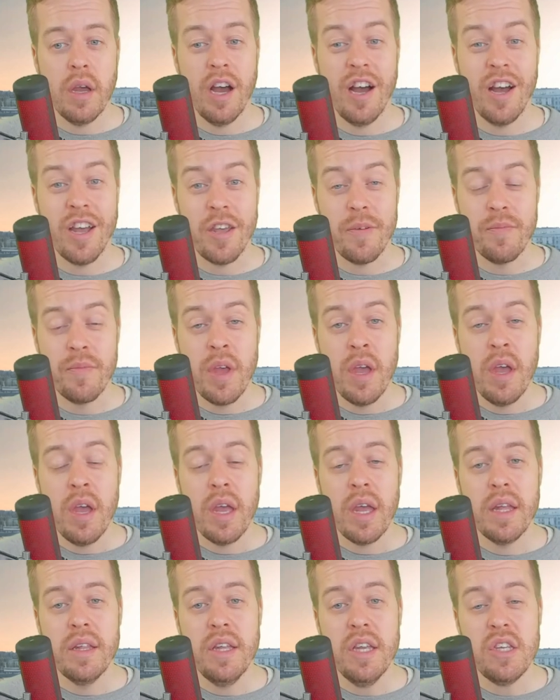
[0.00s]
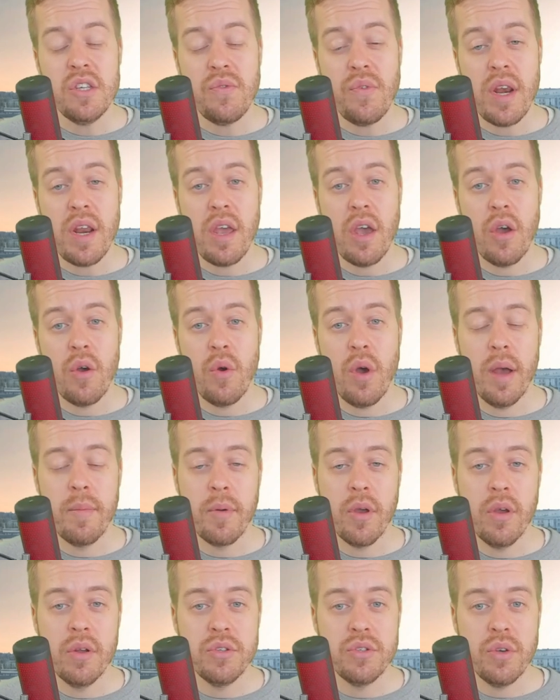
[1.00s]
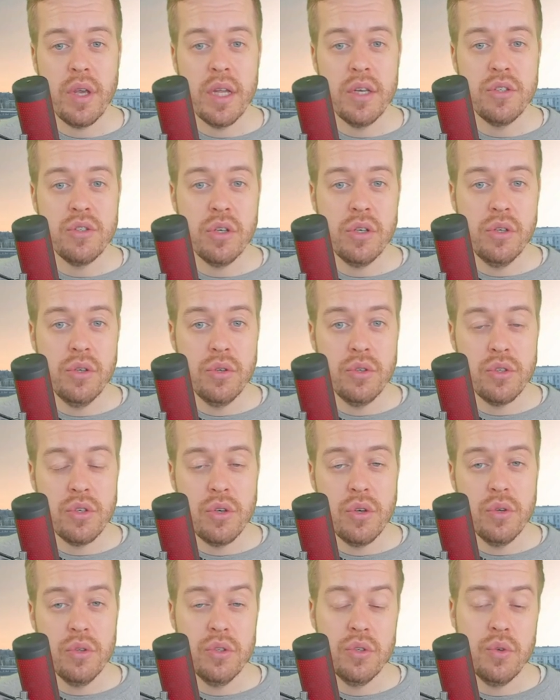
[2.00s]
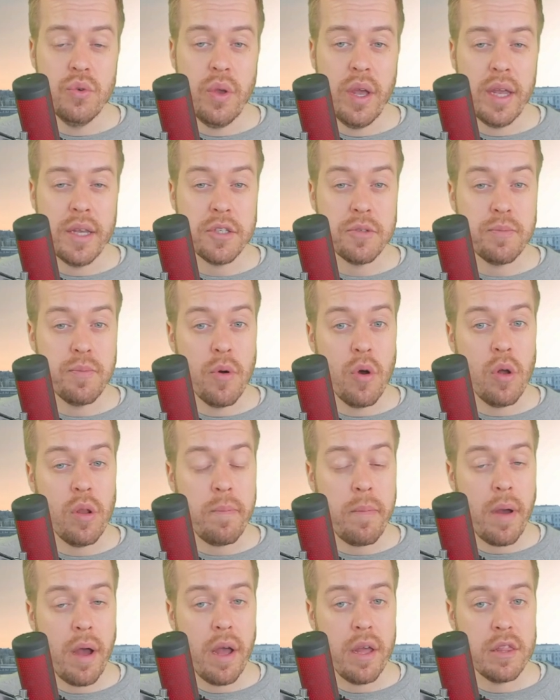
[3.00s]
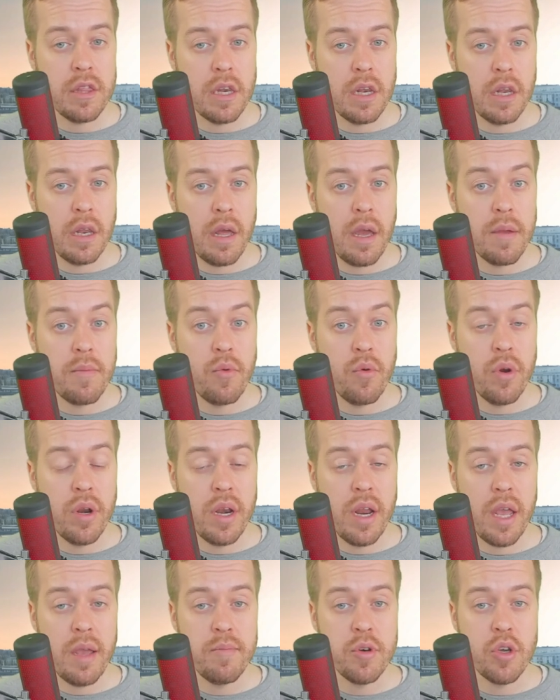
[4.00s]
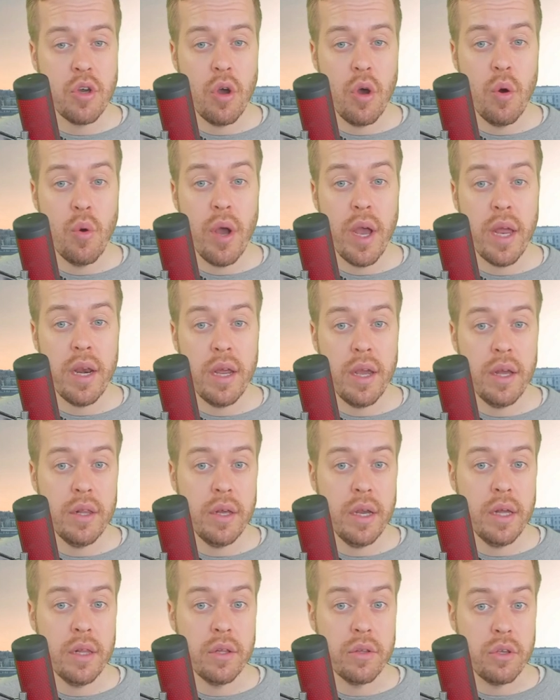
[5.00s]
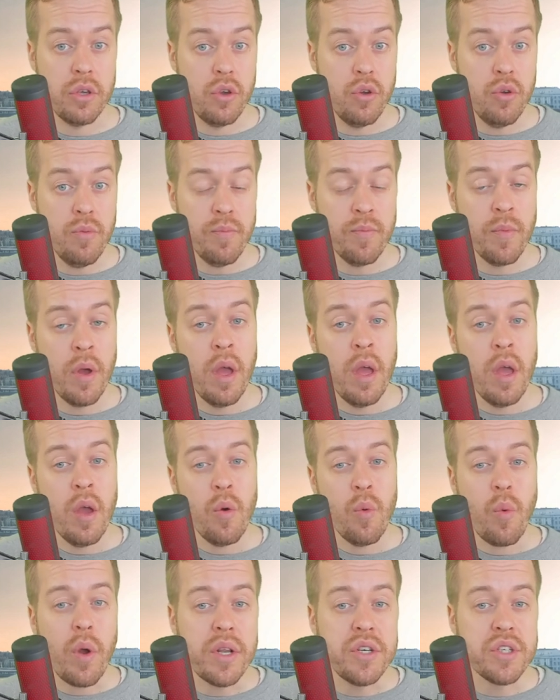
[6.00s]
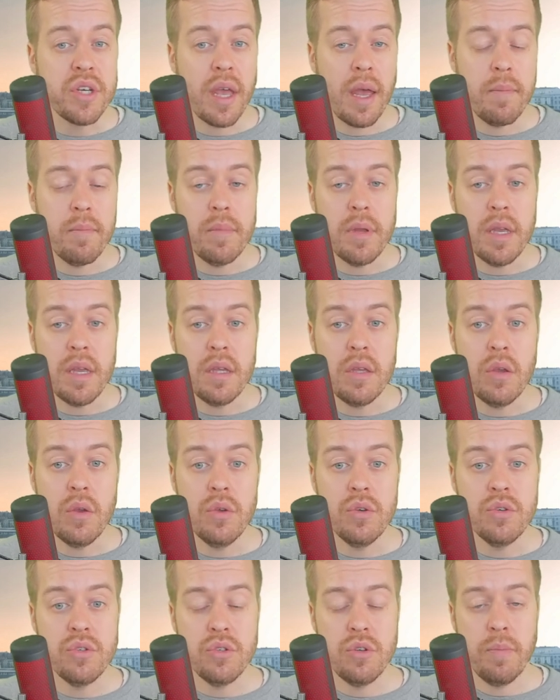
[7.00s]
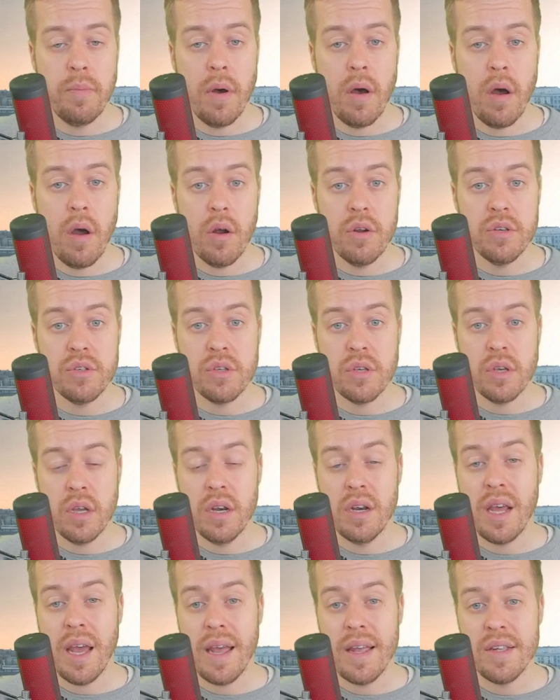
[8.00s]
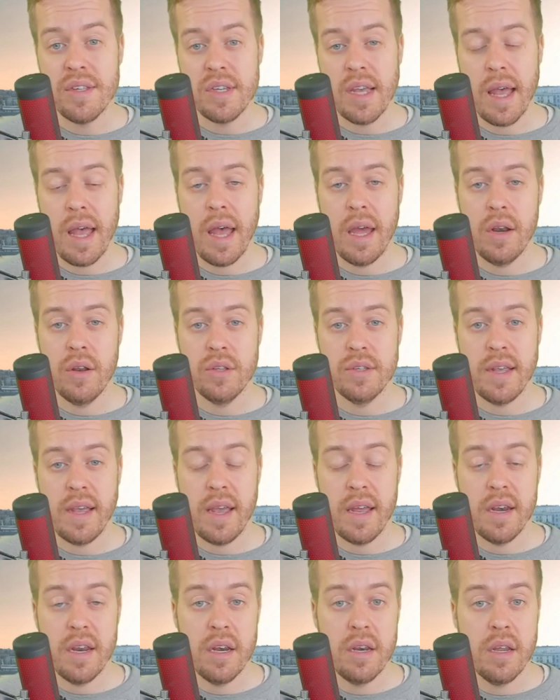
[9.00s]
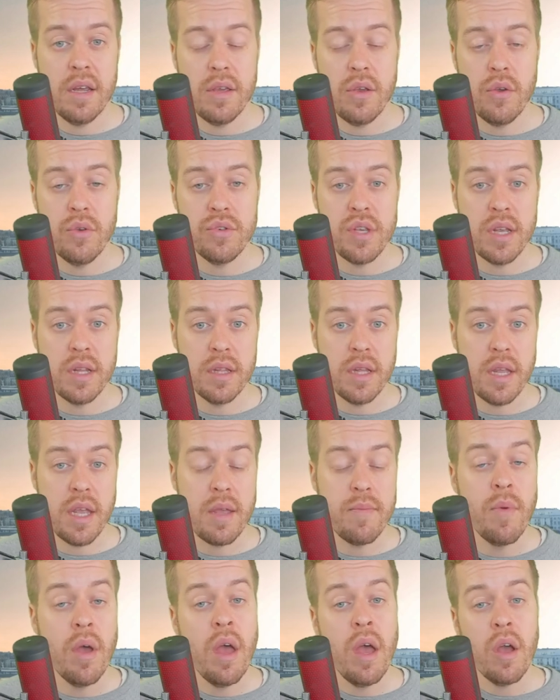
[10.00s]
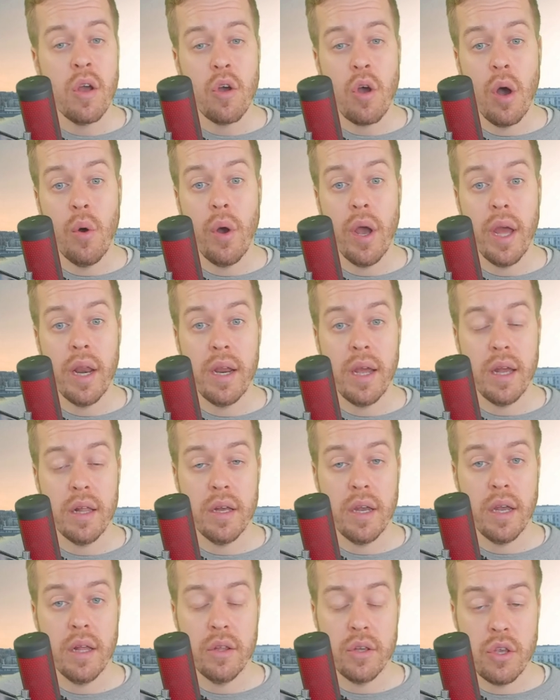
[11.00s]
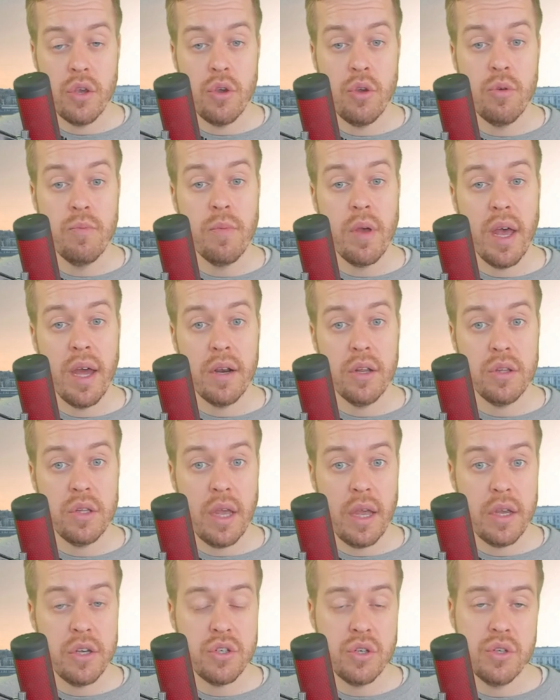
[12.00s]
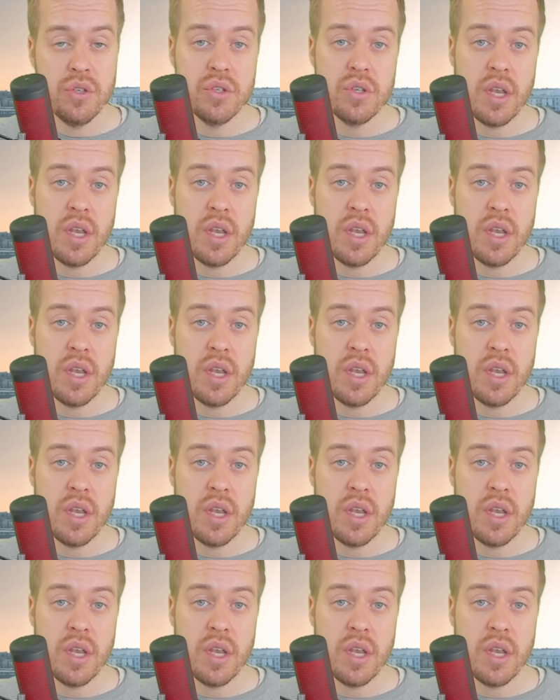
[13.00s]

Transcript: Hi, in this video I'm going to introduce you to a small Python library named CoNLLU, which can be used to parse data annotated using the CoNLLU annotation